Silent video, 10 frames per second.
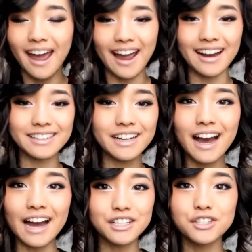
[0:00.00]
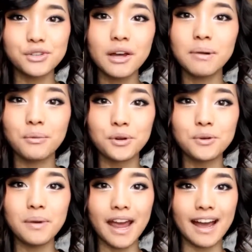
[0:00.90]
And I just do that in my
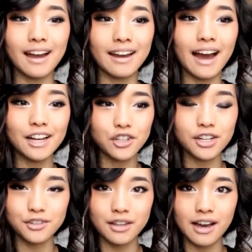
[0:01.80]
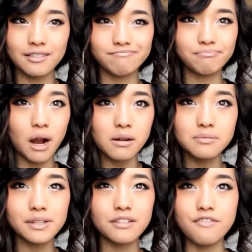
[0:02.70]
room, and I try to do that
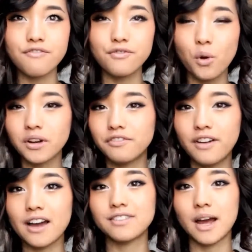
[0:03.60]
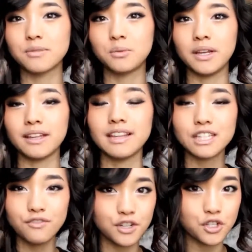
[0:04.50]
probably 4 to 5 times a week, and
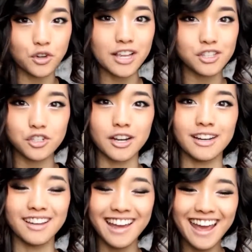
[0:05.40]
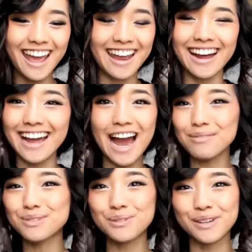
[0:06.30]
that's for strength training, and I
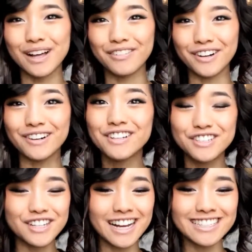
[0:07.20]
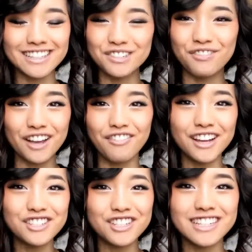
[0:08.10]
absolutely love her. She has this
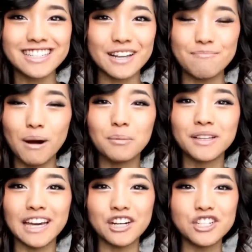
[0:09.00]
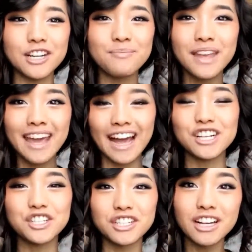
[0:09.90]
vivacious and bubbly energy,
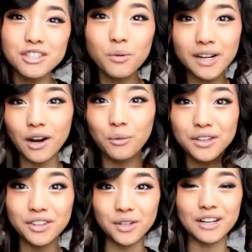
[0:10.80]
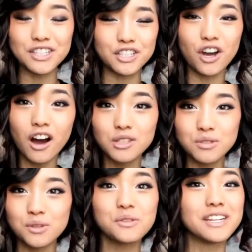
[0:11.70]
and she does the workout with you, and she talks
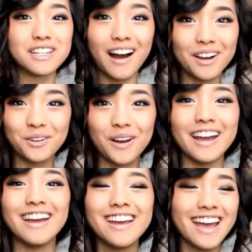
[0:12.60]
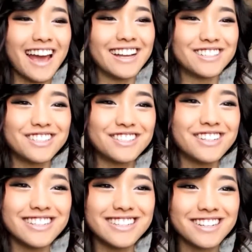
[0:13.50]
with you the entire way, and she's
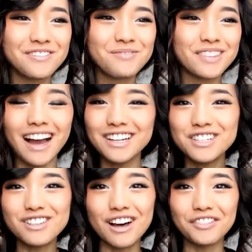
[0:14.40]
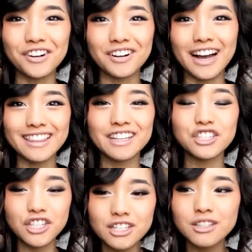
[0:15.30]
just I just love her. I think
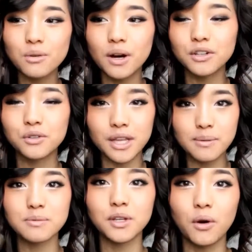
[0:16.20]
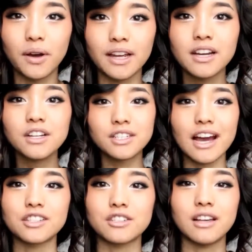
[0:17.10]
she's the one who keeps me going to
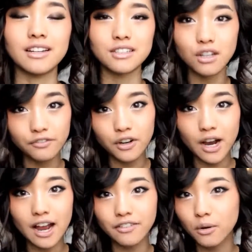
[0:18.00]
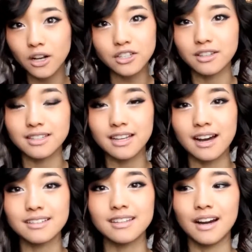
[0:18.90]
exercise. So if you're ever watching this,
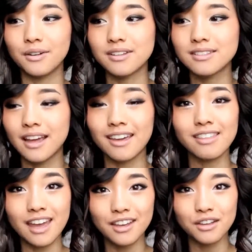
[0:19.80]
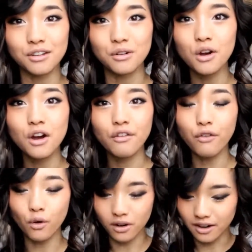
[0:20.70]
Cassie, I want to say thank you
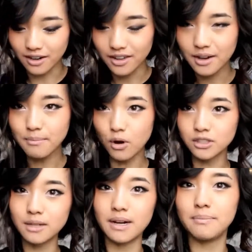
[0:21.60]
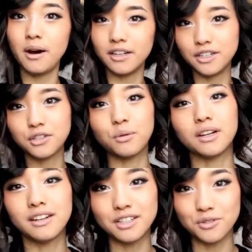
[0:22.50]
for molding my body to
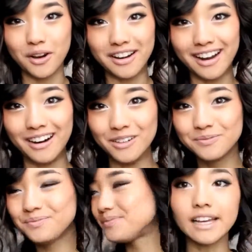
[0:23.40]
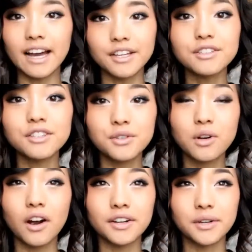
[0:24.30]
what it is right now. I used to do
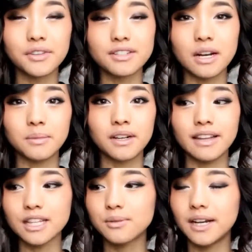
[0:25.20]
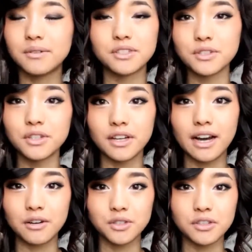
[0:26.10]
cardio in the summer, and that's when I was using
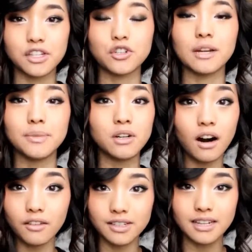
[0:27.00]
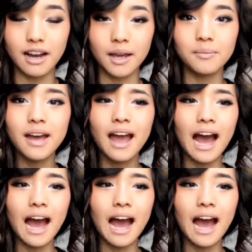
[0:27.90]
the treadmill all the time.